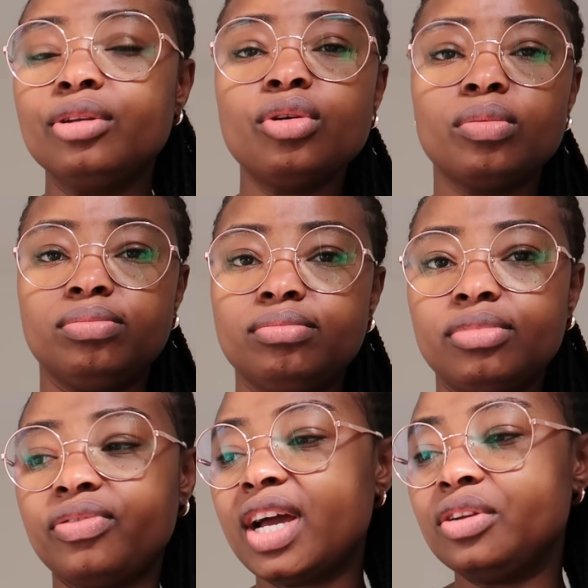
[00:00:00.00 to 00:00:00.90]
no,
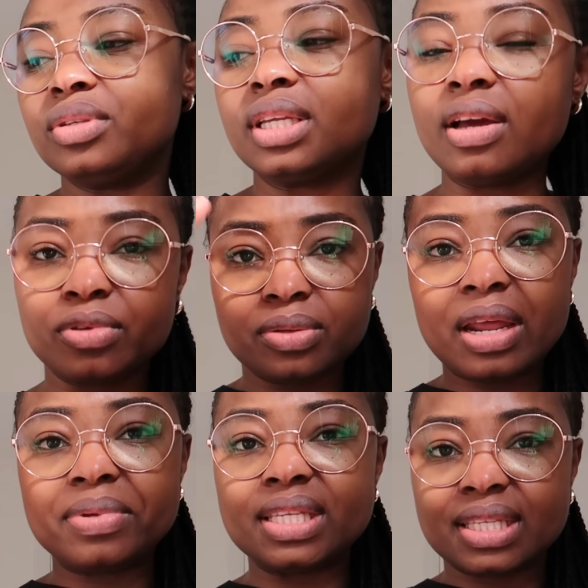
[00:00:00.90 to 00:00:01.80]
before I do skin care, when
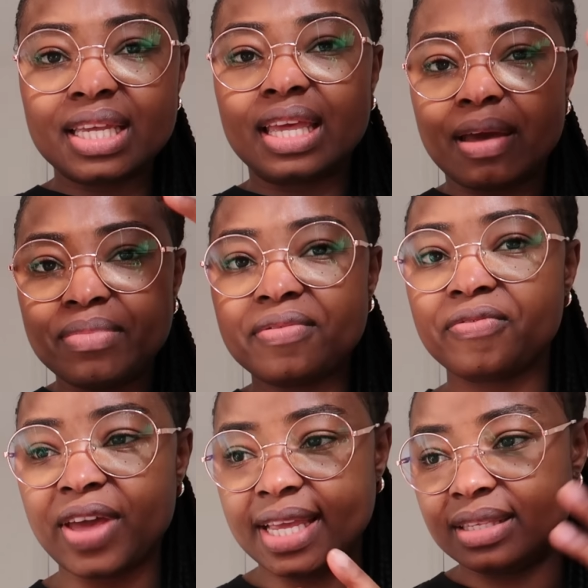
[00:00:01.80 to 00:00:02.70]
I say skin care, I mean
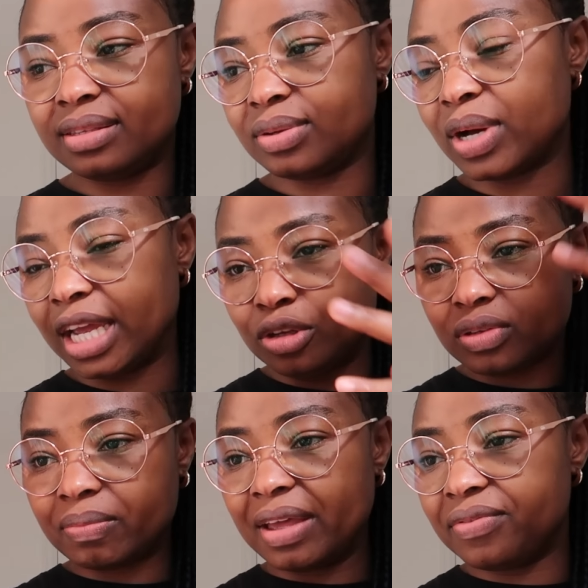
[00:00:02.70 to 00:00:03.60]
face. So what I use
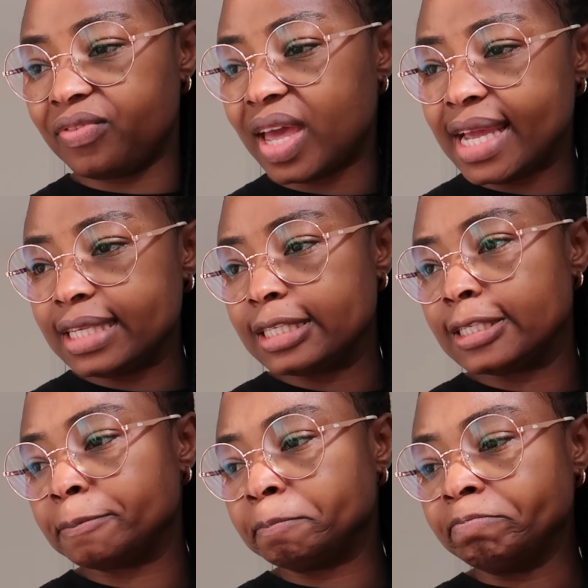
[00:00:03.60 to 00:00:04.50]
for my
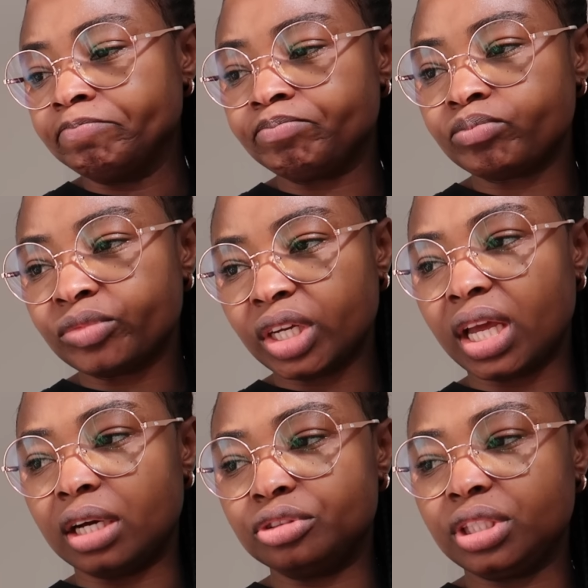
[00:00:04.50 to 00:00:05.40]
face.
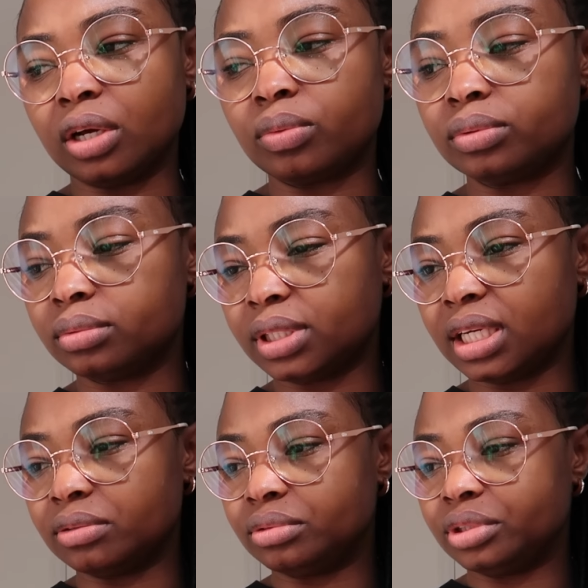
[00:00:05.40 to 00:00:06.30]
Okay, I'll do that.
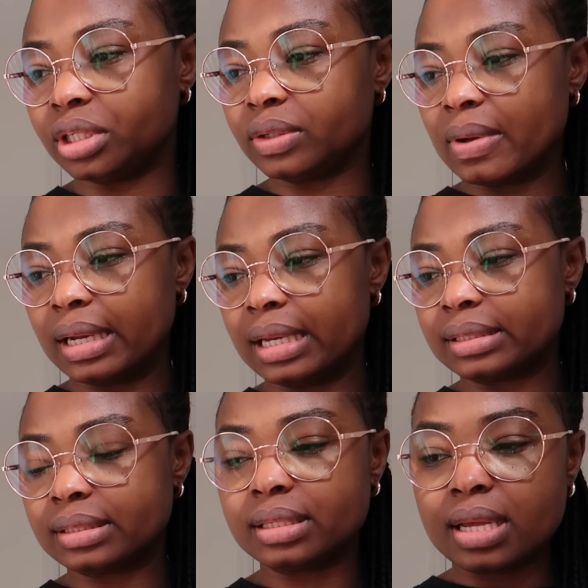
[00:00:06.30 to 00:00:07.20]
Then I'll do the other one
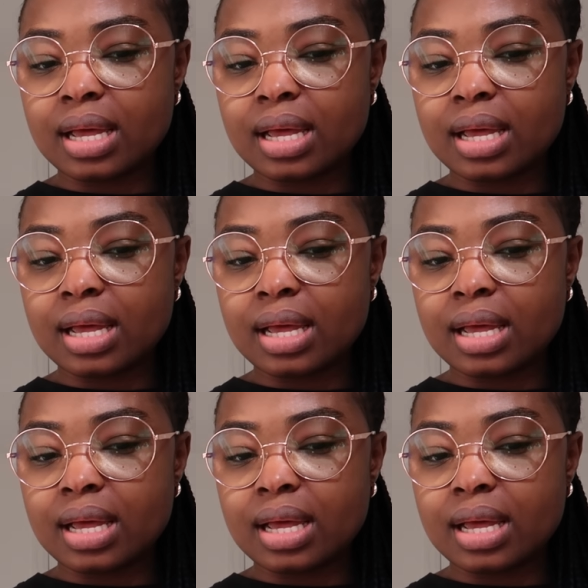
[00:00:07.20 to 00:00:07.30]
last.